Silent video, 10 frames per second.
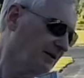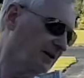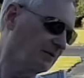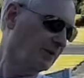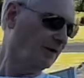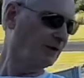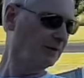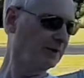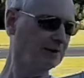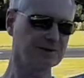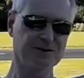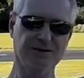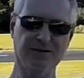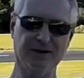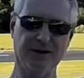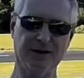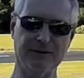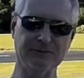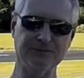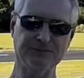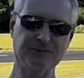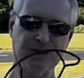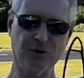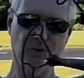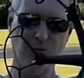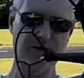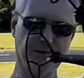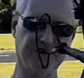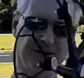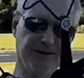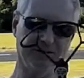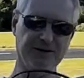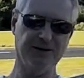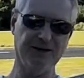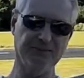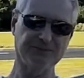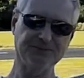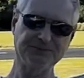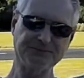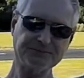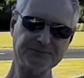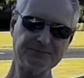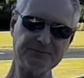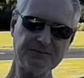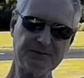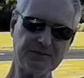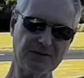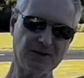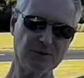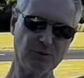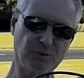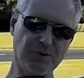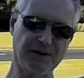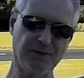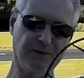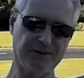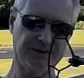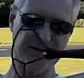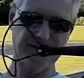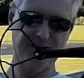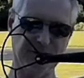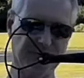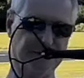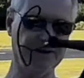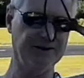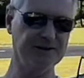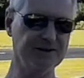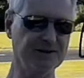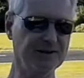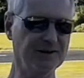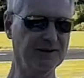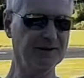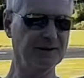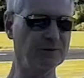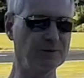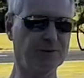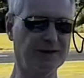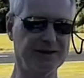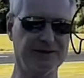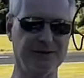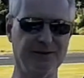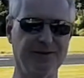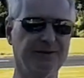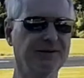then by all means, you won't want to fly this again. You might want to lend it to your friends. It won't last long.